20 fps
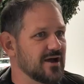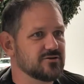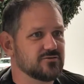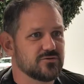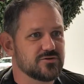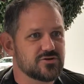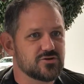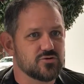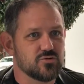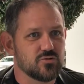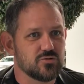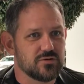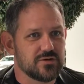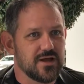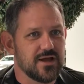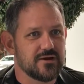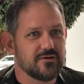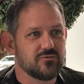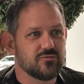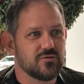graduate
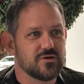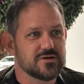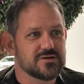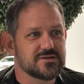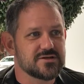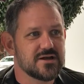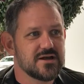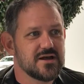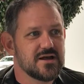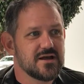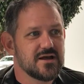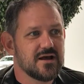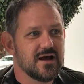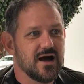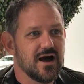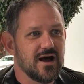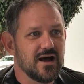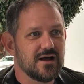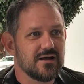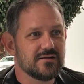school and was
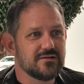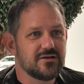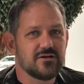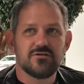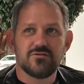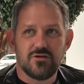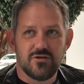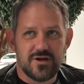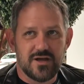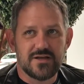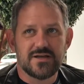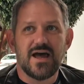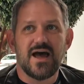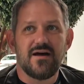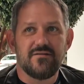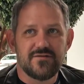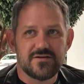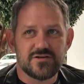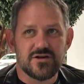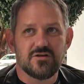looking to
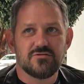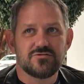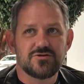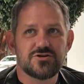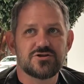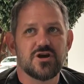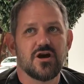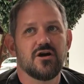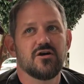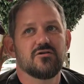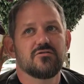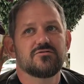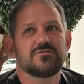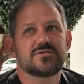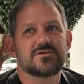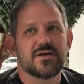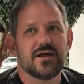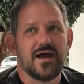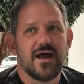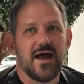have his own
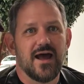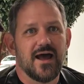shows,